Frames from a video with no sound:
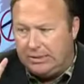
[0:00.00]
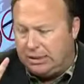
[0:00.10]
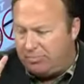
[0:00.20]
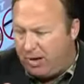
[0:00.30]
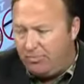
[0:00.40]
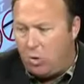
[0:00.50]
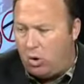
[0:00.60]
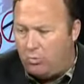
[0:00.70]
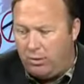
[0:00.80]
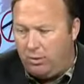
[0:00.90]
Supreme
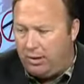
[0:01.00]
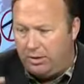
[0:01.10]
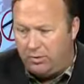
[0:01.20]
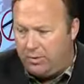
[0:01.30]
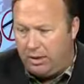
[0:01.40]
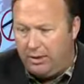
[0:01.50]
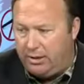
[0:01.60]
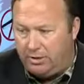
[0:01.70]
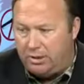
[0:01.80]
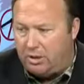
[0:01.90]
Court rulings where the
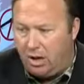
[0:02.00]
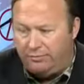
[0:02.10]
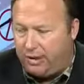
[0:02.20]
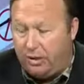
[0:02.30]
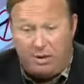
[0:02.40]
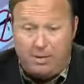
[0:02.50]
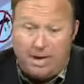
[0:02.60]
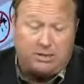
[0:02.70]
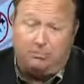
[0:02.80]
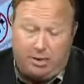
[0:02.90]
illegals can all vote. I mean,
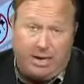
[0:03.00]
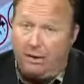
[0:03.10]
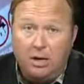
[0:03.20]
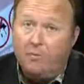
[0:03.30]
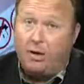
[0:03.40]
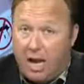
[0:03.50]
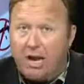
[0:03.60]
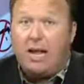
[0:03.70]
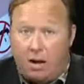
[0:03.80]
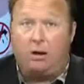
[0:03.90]
that's the plan. They're going
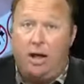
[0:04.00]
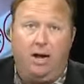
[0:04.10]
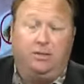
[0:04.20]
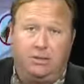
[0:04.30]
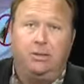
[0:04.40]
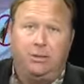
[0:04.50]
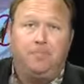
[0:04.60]
to get our guns.